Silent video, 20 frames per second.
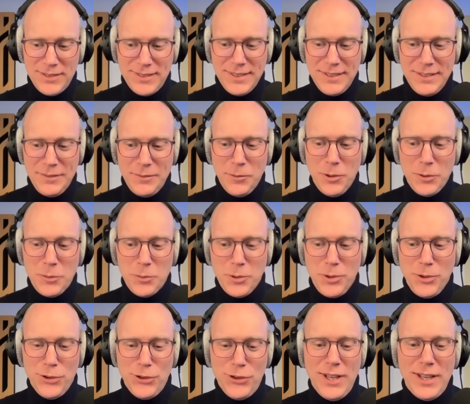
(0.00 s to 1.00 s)
What would you
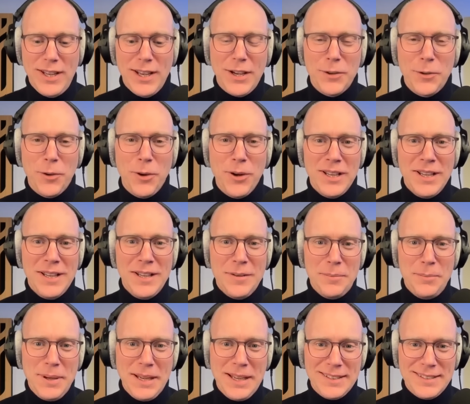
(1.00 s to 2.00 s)
say are your
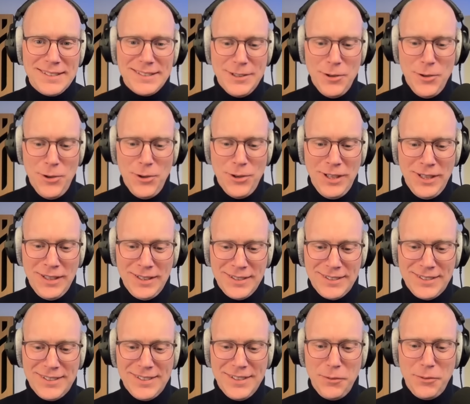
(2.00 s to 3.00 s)
biggest
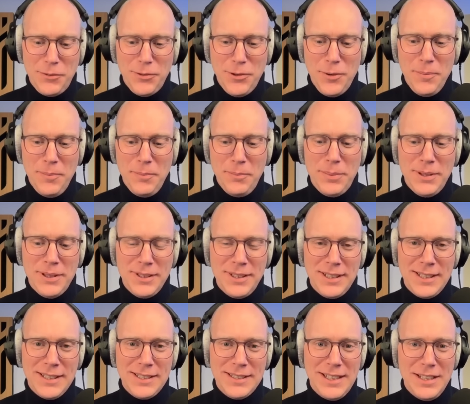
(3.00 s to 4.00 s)
learnings from building
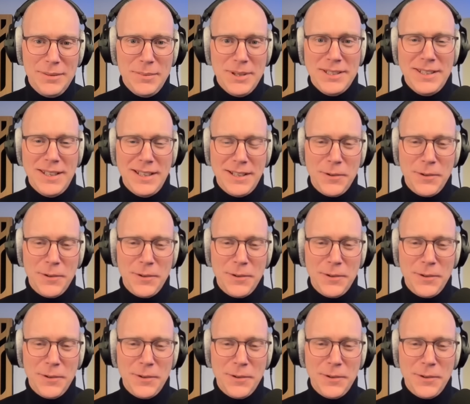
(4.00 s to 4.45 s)
a climate tech